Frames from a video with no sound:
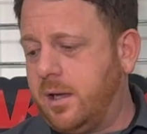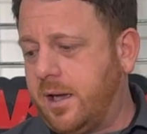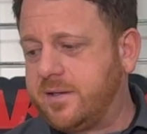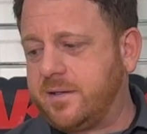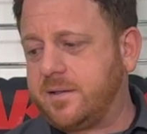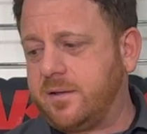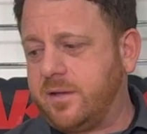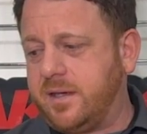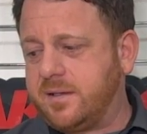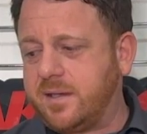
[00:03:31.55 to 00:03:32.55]
This is
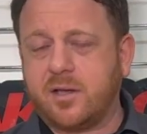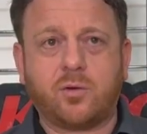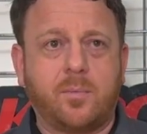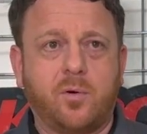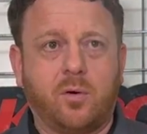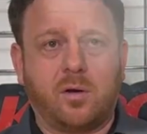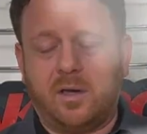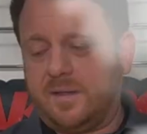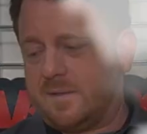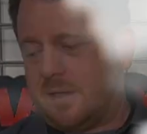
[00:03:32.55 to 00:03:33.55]
the Setrab core. It's